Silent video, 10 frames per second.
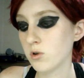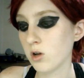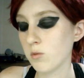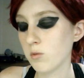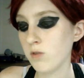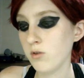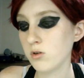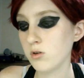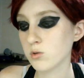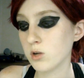My phone is
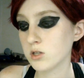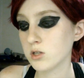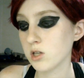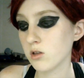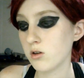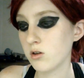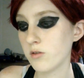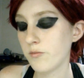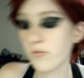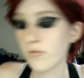going on
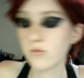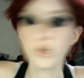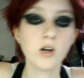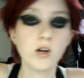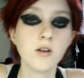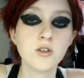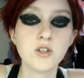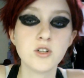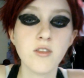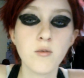silent. Sorry, I should have done
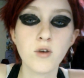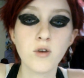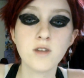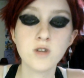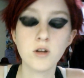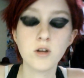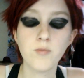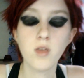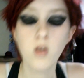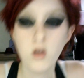that before I even started.
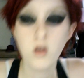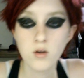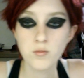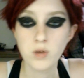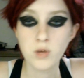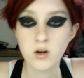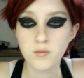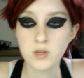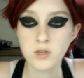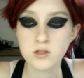But
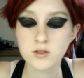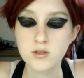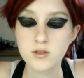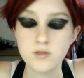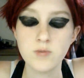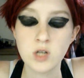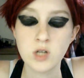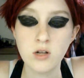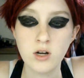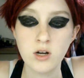it's a trial and error